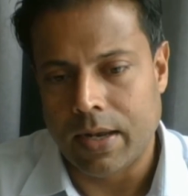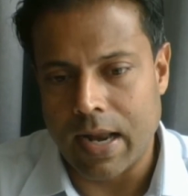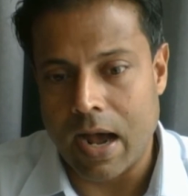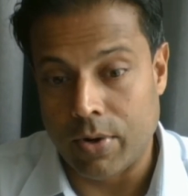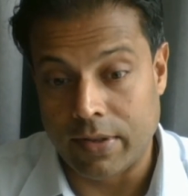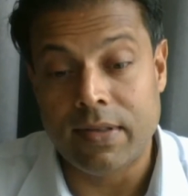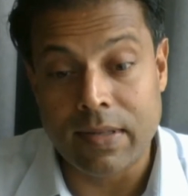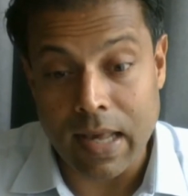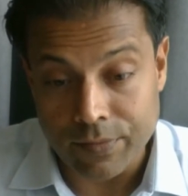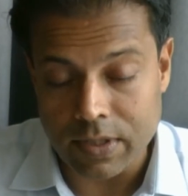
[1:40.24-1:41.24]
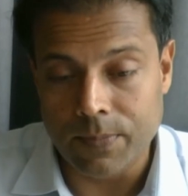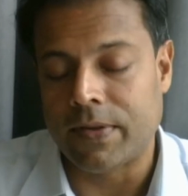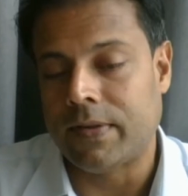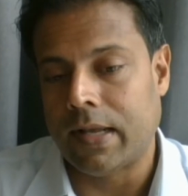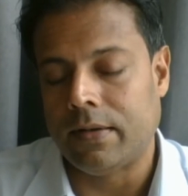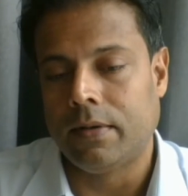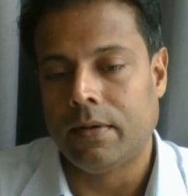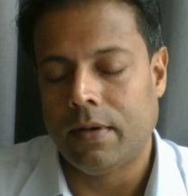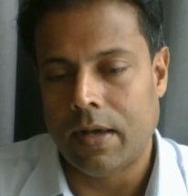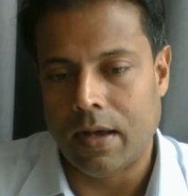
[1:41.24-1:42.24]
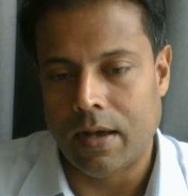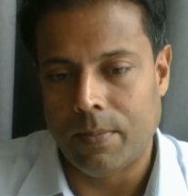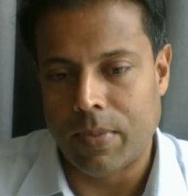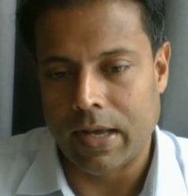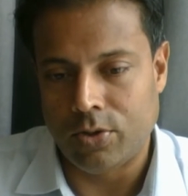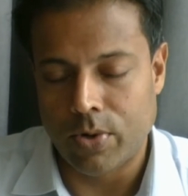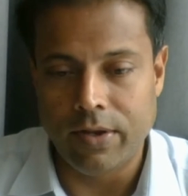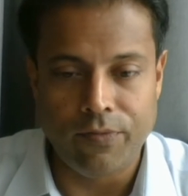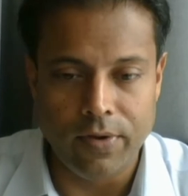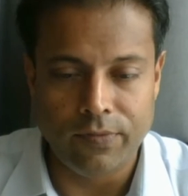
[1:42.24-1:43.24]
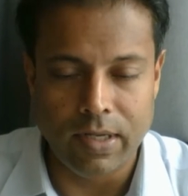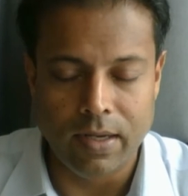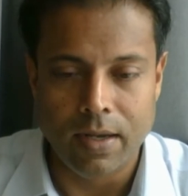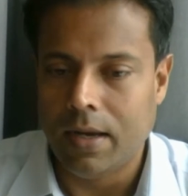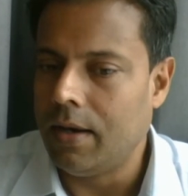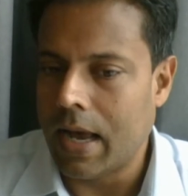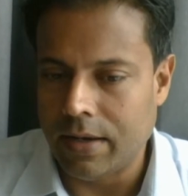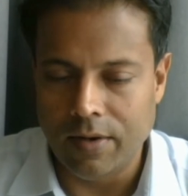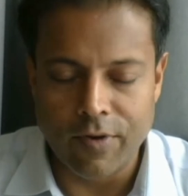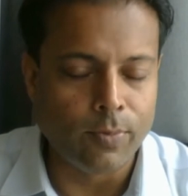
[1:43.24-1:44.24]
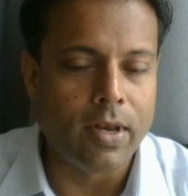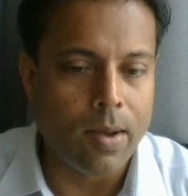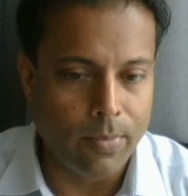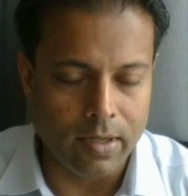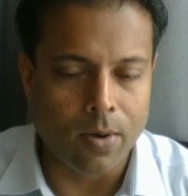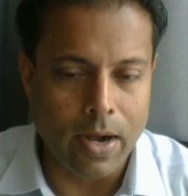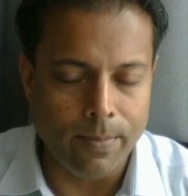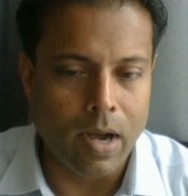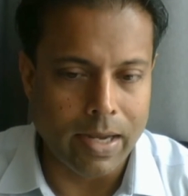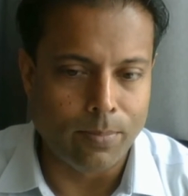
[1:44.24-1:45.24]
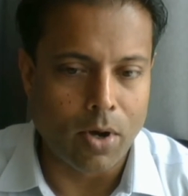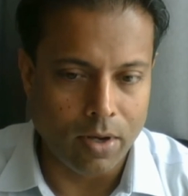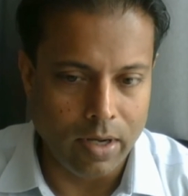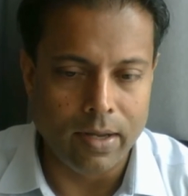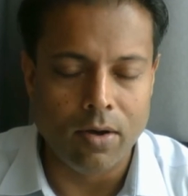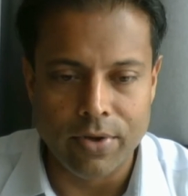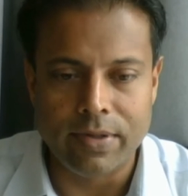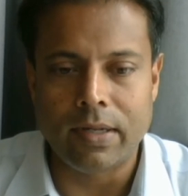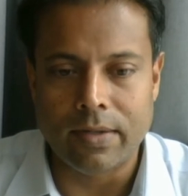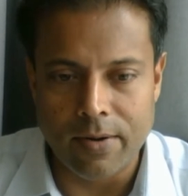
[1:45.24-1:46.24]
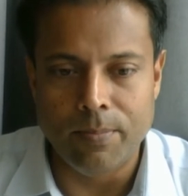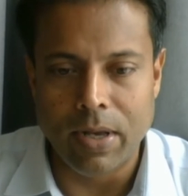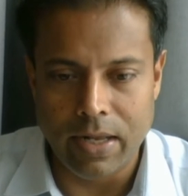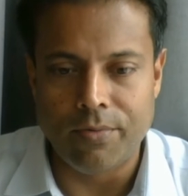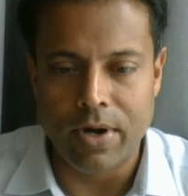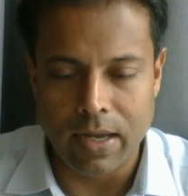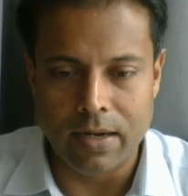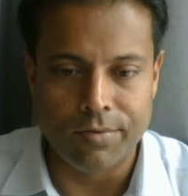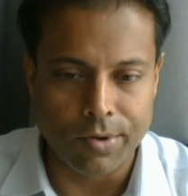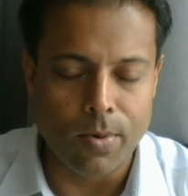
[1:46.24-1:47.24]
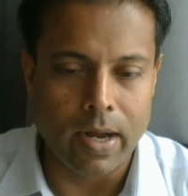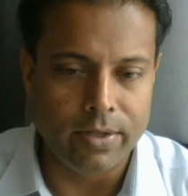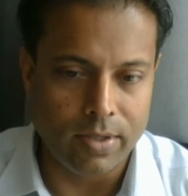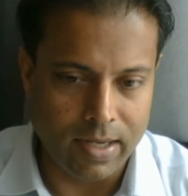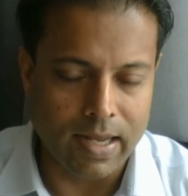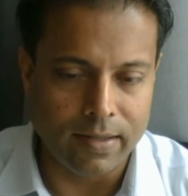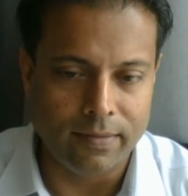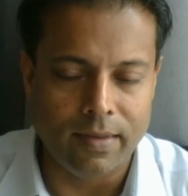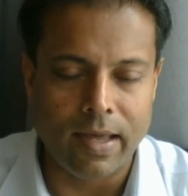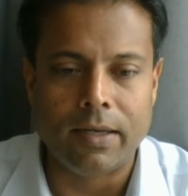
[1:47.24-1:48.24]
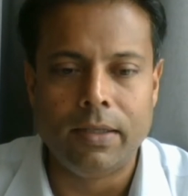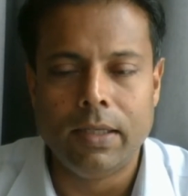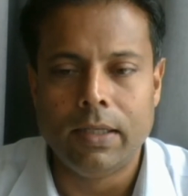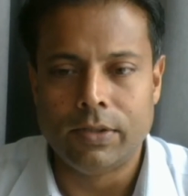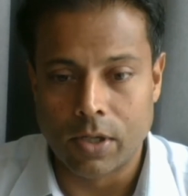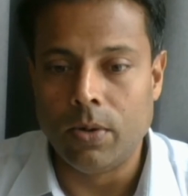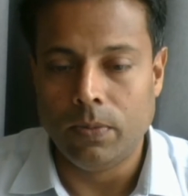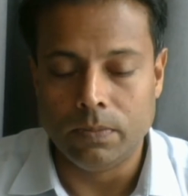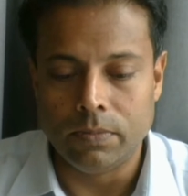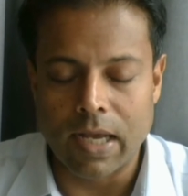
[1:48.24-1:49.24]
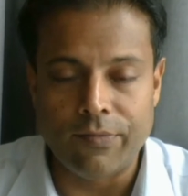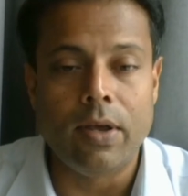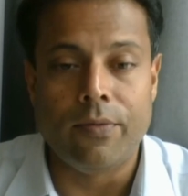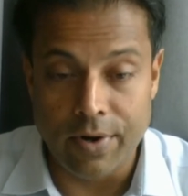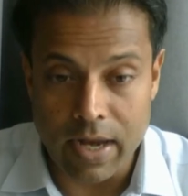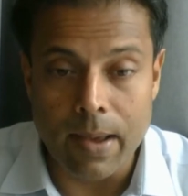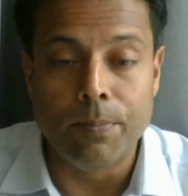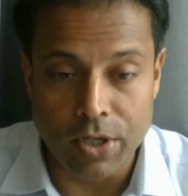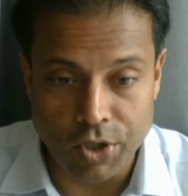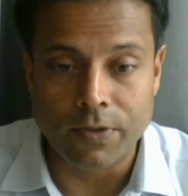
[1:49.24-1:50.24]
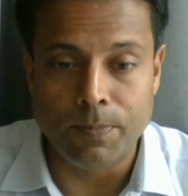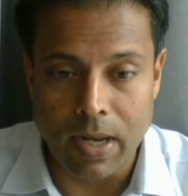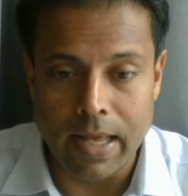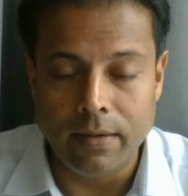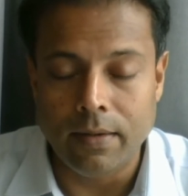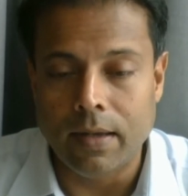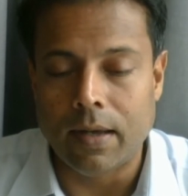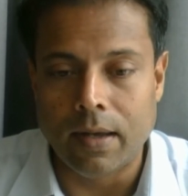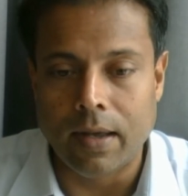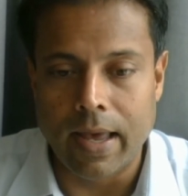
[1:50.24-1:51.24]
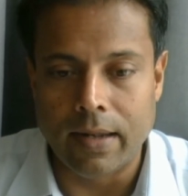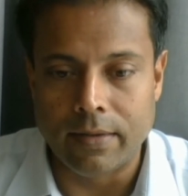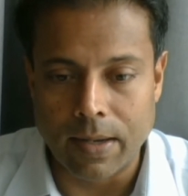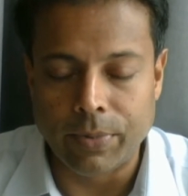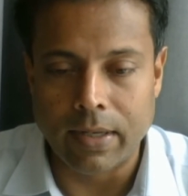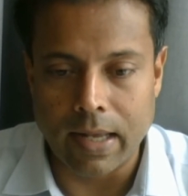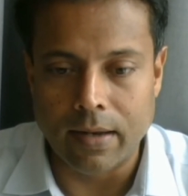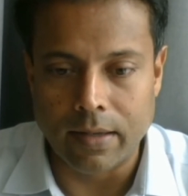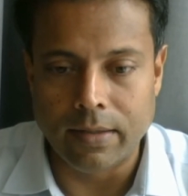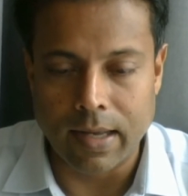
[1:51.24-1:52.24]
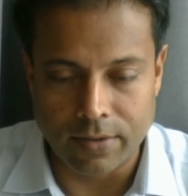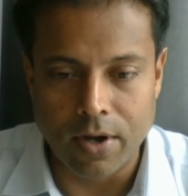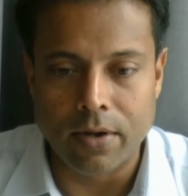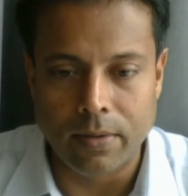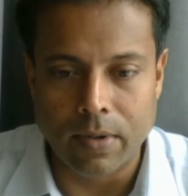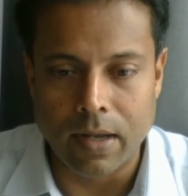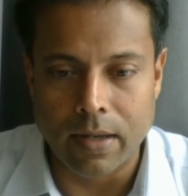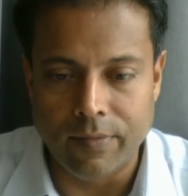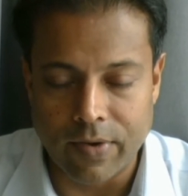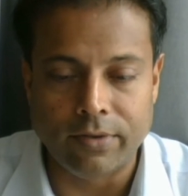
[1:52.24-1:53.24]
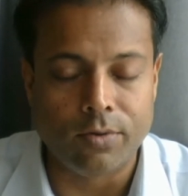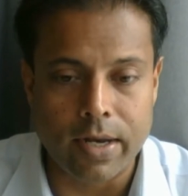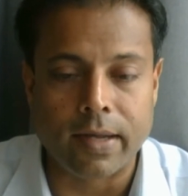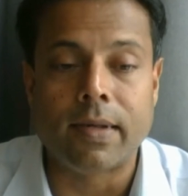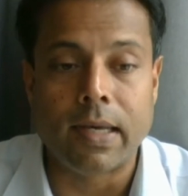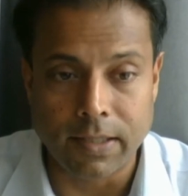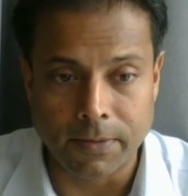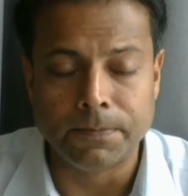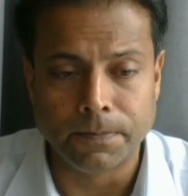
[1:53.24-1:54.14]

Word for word: Now it's 70% uh, by 2050. And the investment numbers are quite mind-boggling. Over 600 billion ringgit is required to get us there. So definitely a very ambitious plan uh, and something that I think has got uh, investors quite excited.